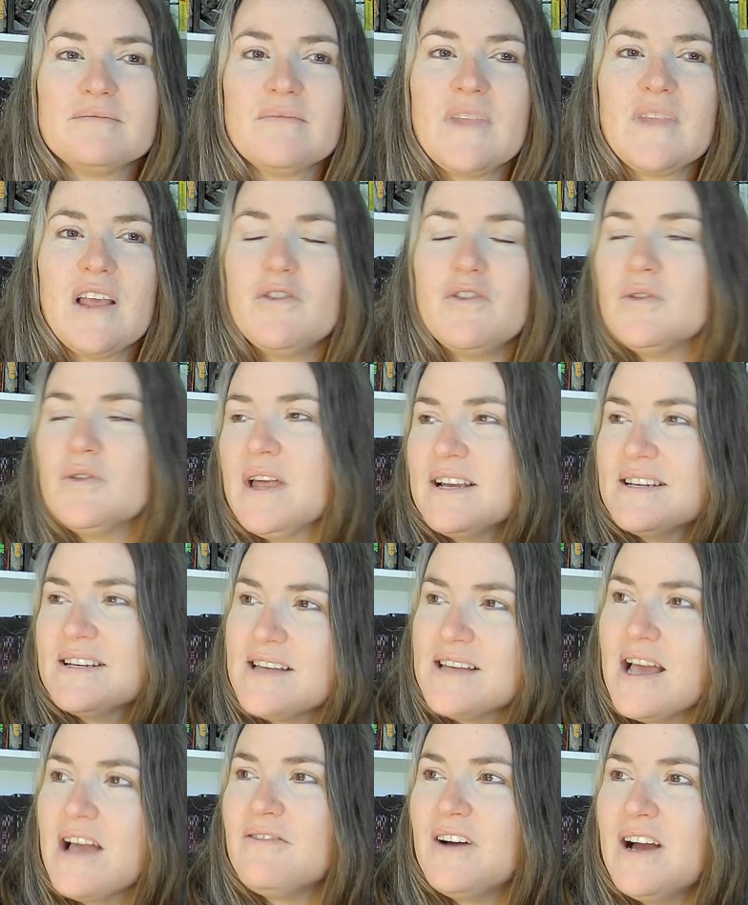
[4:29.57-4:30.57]
If you like
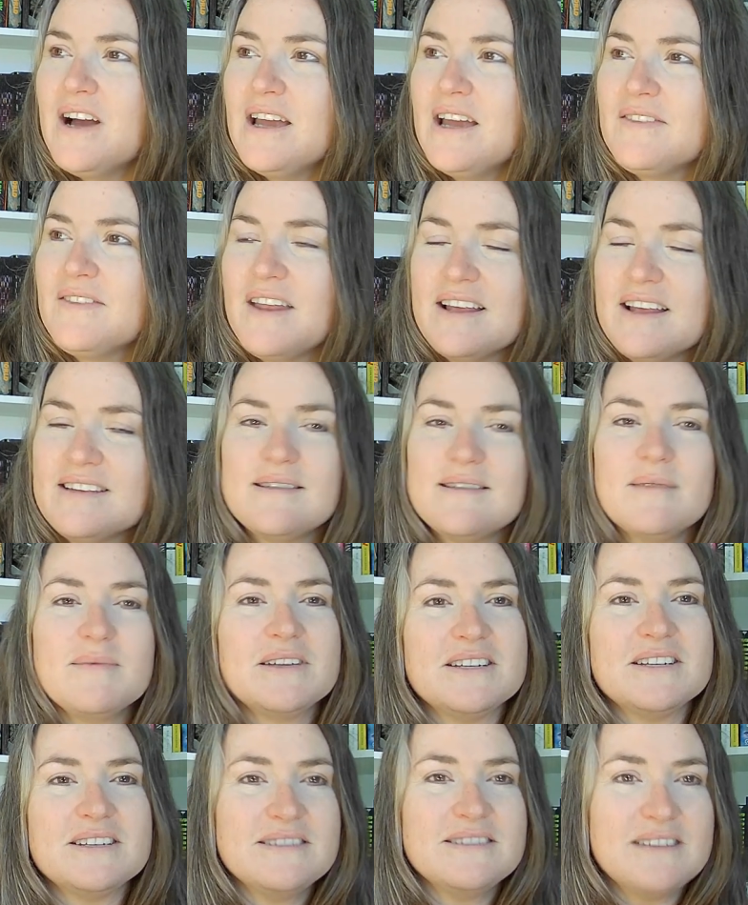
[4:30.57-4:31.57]
sci fi that has
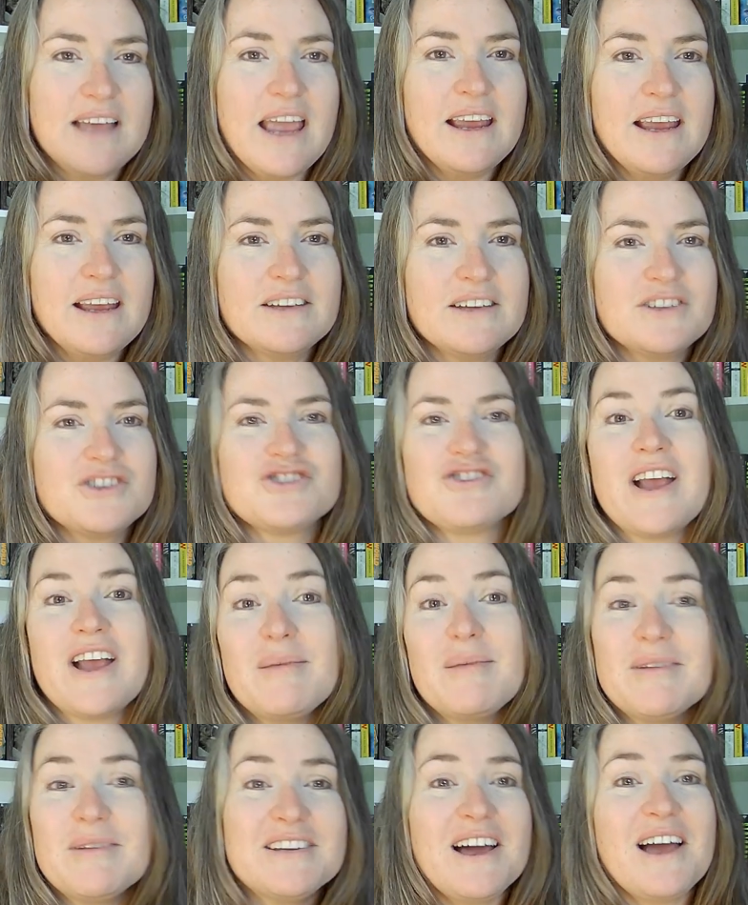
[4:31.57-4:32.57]
something to say,
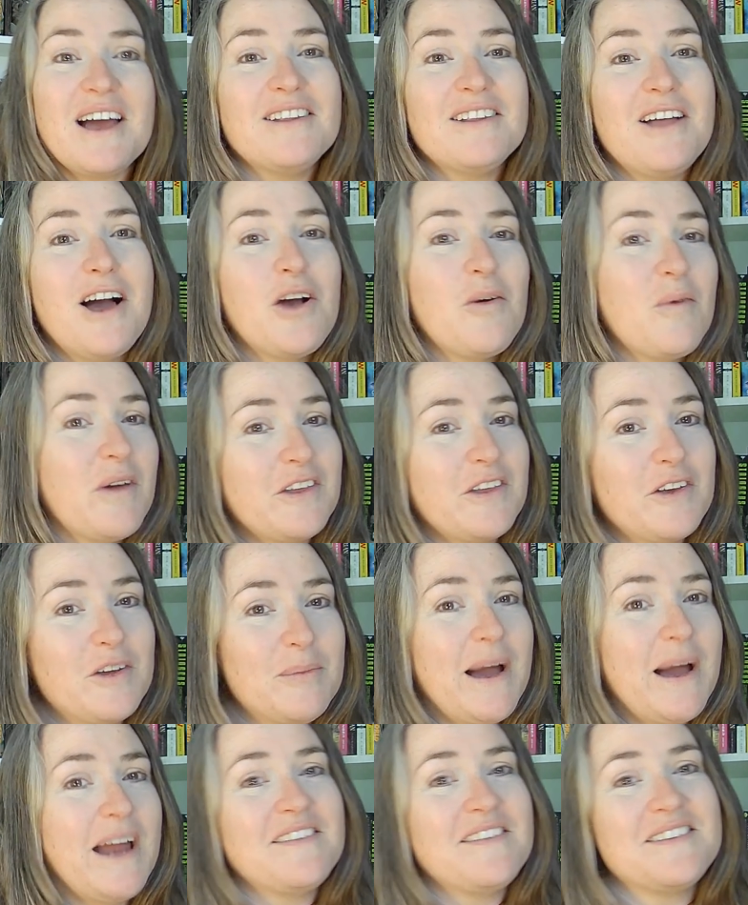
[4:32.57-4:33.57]
strike up a dialogue with
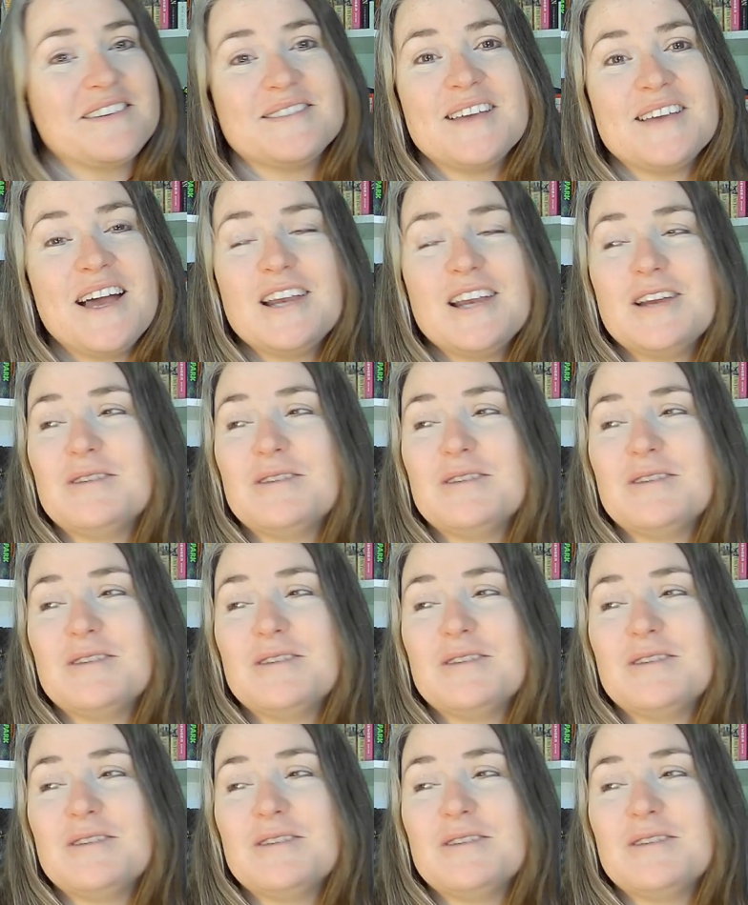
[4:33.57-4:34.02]
Goodbye to the Sun.